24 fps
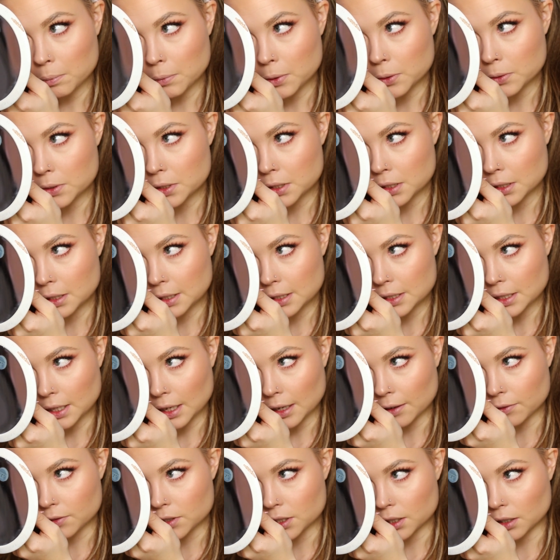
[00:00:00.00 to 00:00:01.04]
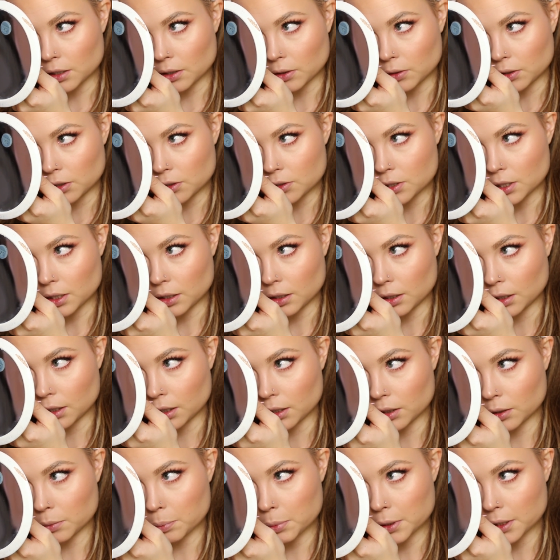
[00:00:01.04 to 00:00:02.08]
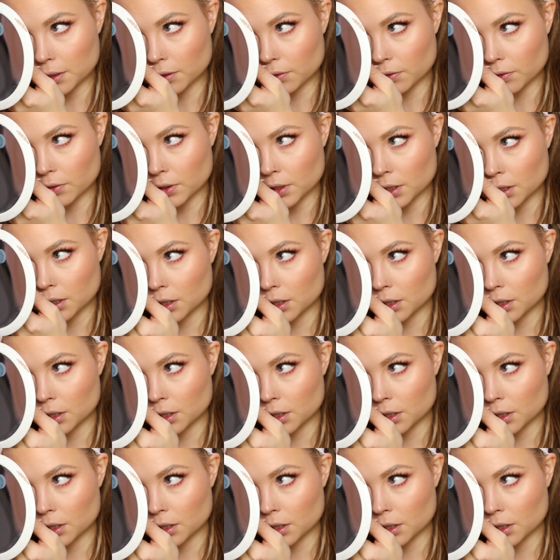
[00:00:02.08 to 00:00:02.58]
Most of these I have to, you know, use a little bit of